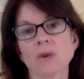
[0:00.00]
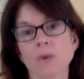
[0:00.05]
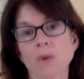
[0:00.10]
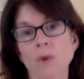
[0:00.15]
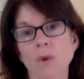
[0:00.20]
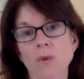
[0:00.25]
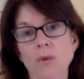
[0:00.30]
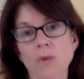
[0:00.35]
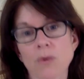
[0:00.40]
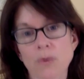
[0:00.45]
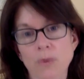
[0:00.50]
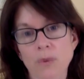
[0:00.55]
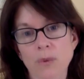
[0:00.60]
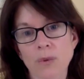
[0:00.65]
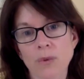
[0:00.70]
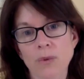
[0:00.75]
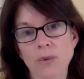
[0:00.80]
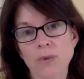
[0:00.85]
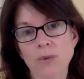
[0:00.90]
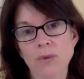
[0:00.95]
go
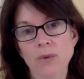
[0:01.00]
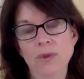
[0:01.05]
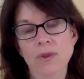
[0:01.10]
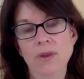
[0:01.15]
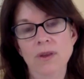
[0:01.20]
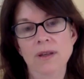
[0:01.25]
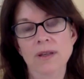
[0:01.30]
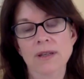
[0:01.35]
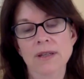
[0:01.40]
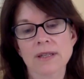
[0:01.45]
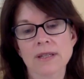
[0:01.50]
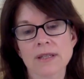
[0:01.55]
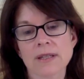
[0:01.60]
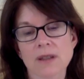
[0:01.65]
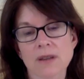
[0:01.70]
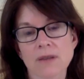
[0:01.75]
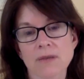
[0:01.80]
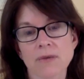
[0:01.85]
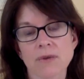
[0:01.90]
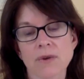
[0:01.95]
through the
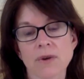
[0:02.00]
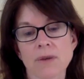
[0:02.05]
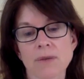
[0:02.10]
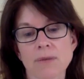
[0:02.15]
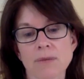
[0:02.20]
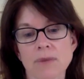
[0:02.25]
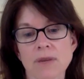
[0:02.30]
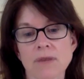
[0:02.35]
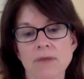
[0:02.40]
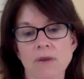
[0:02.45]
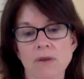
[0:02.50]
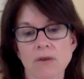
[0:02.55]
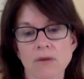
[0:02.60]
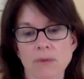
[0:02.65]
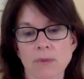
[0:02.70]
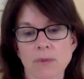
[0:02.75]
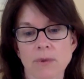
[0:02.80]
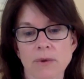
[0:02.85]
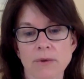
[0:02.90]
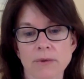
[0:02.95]
discomfort and be
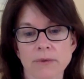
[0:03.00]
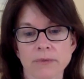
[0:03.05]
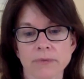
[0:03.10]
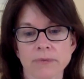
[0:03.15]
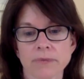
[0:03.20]
vulnerable.